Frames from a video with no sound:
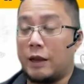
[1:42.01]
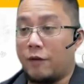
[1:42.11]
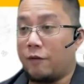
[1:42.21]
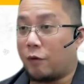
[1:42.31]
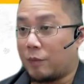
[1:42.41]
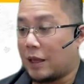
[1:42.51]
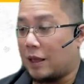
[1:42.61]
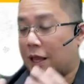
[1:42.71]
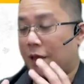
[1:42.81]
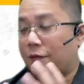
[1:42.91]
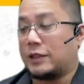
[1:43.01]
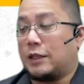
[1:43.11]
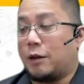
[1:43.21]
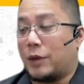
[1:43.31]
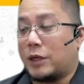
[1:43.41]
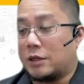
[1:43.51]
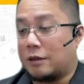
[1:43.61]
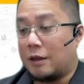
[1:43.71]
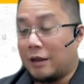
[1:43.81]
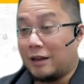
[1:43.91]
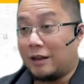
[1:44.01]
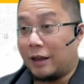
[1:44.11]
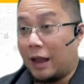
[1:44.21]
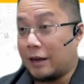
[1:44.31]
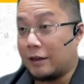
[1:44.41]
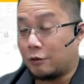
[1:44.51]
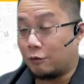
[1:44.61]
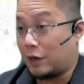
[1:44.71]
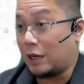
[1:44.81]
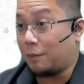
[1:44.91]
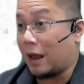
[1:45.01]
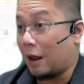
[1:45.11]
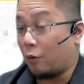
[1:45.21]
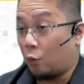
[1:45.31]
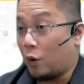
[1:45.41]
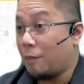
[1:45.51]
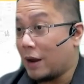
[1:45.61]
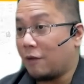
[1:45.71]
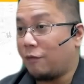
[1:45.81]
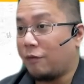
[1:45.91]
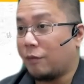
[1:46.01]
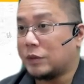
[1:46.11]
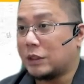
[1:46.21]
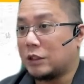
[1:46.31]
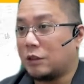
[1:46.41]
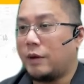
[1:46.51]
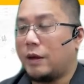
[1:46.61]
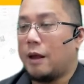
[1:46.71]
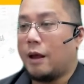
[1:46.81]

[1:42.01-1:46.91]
Even for me, if I see the patient hand is really bad and will benefit from surgery,